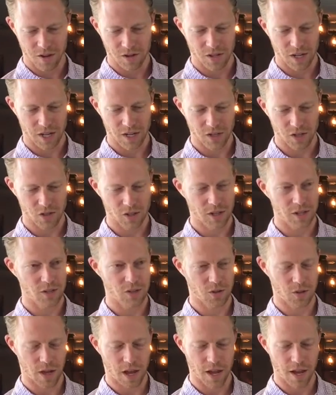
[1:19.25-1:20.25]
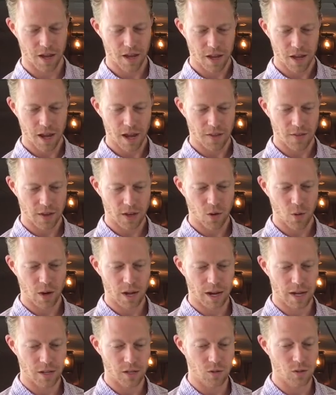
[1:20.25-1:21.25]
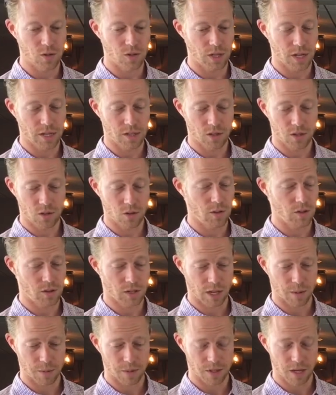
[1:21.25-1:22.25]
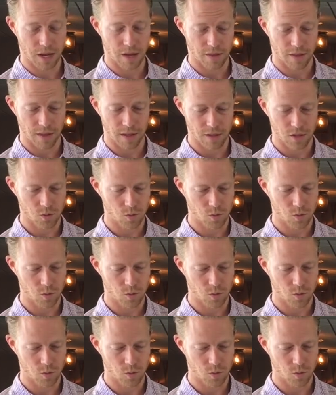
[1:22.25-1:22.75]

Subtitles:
Just kind of slice through that. And then go ahead and use this to do the same exact thing.